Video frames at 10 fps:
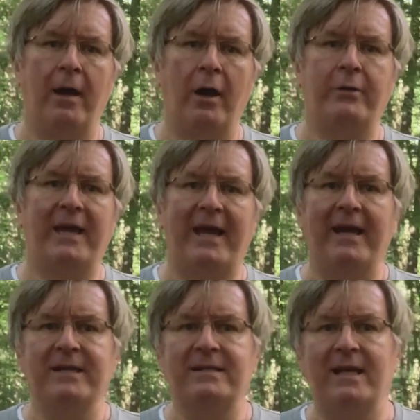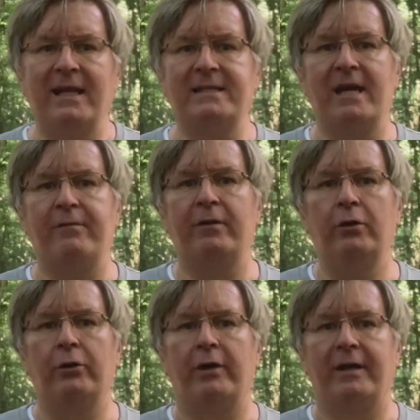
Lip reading: Okay, so let's have a look